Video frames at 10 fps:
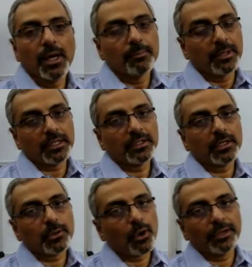but the
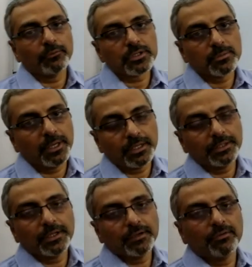drawing was made in
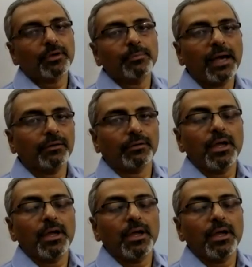the different manner.